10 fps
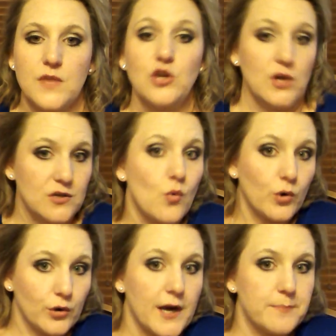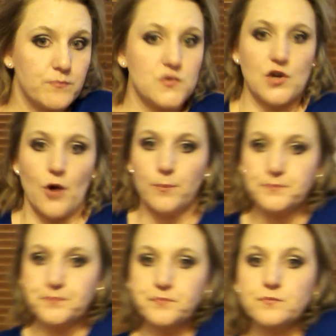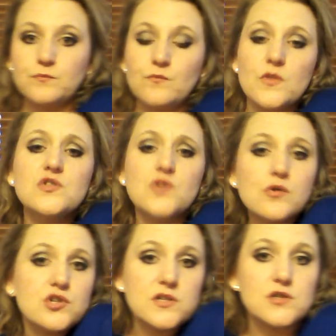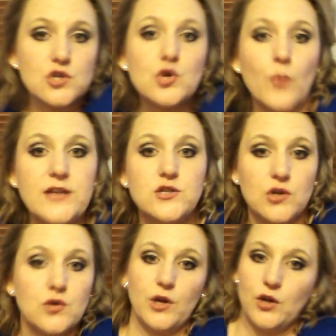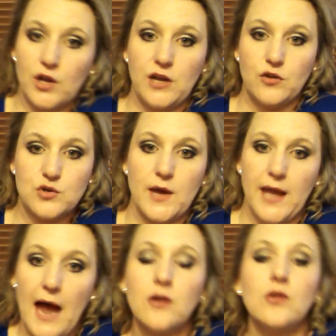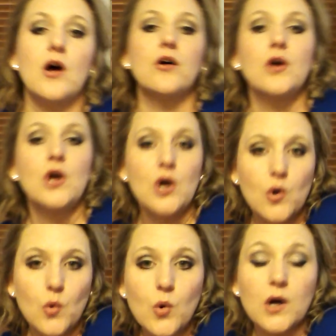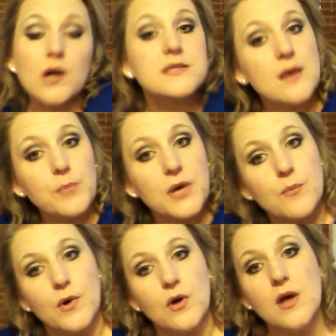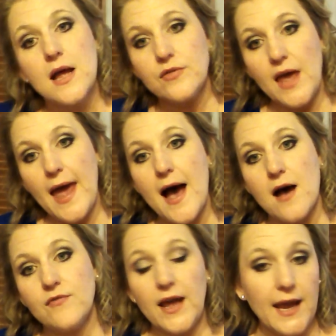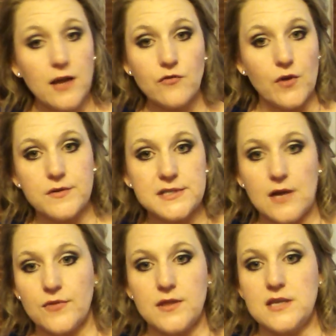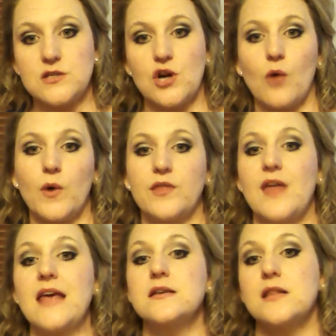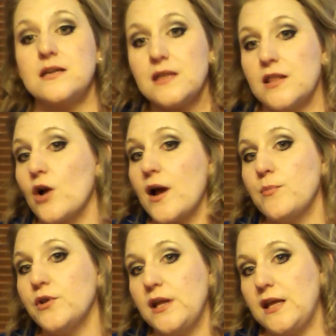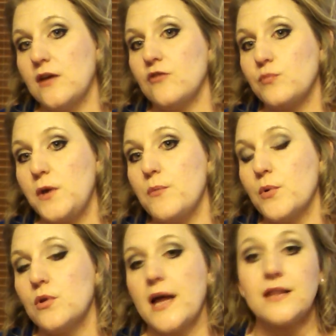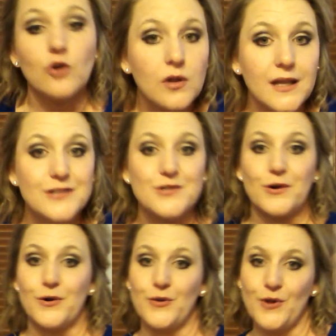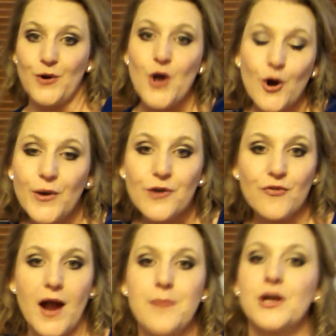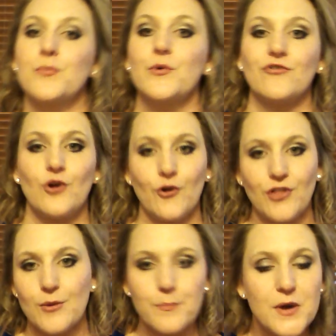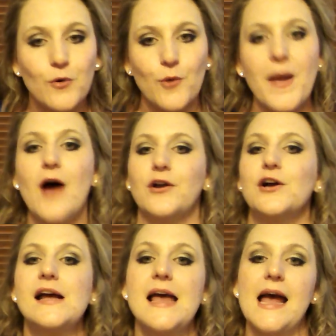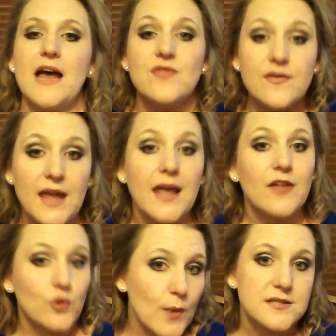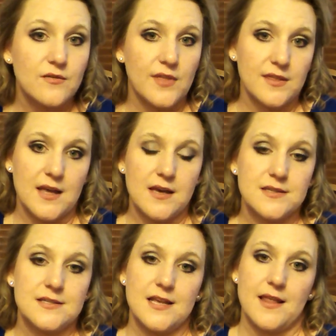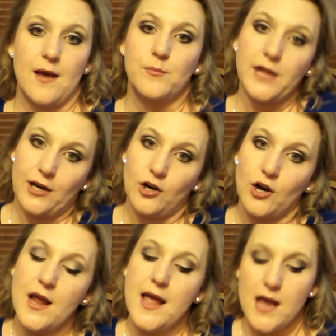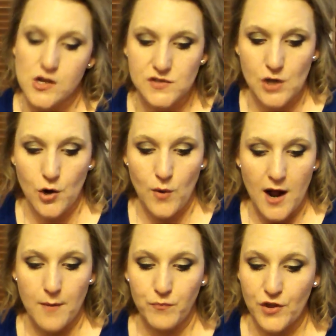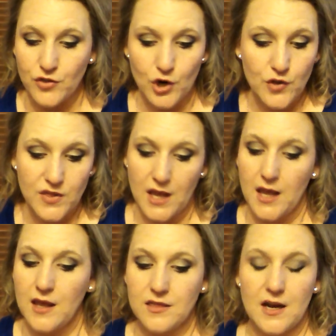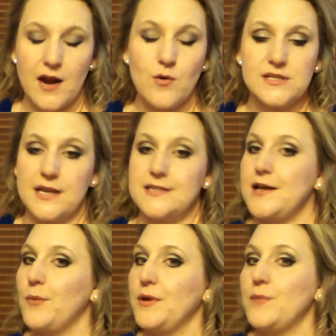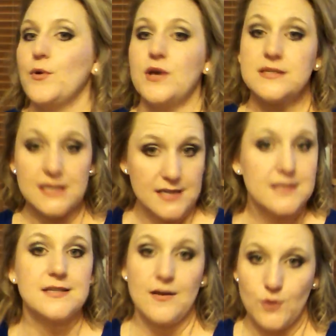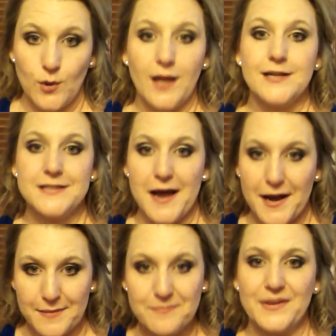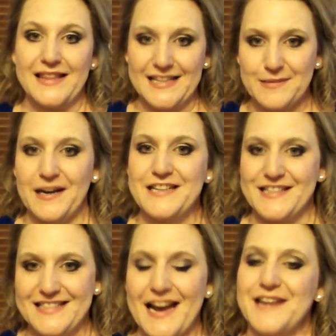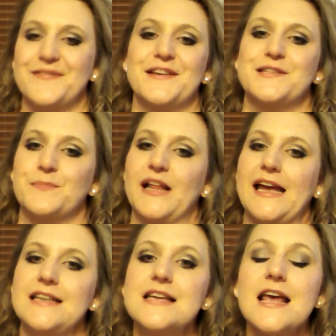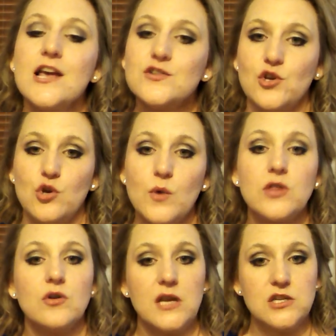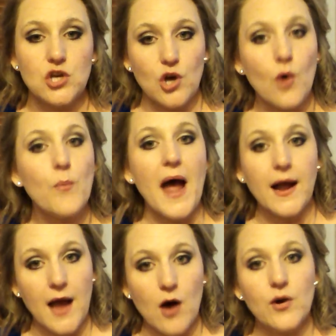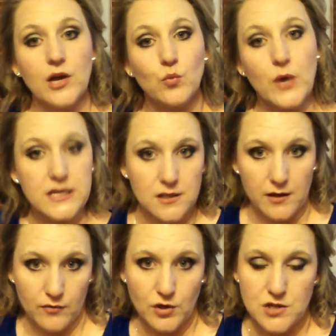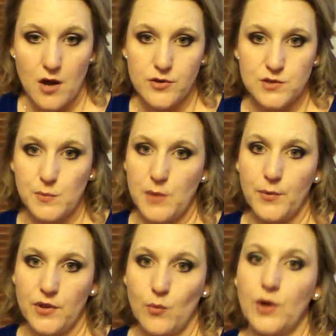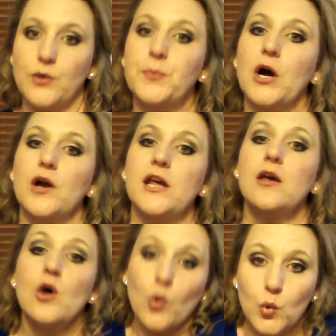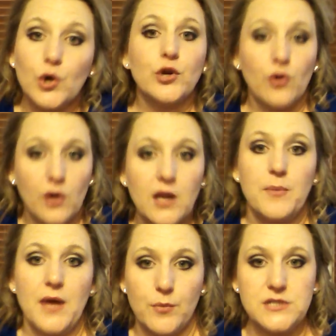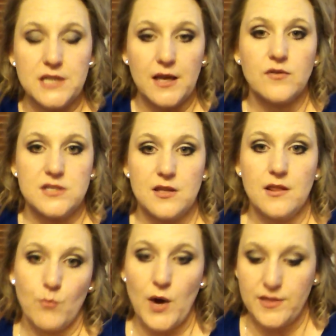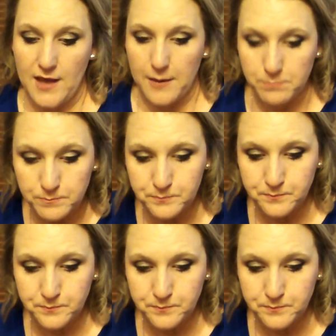that you need to order it. So there's just two ways you can do it. You can either do it catalog, or some people, they have a handful of stuff that they start with. They're able to give people like their cleanser or their oil for acne remover or their mineral powder, and then they get the rest of the things to them later. So the third thing that I always like to tell people is it does save you a lot of time, but that's what I just kind of explained. So you either need to go back out and re-deliver to all those people that were at the party, or you're going to be able to give it to them right then.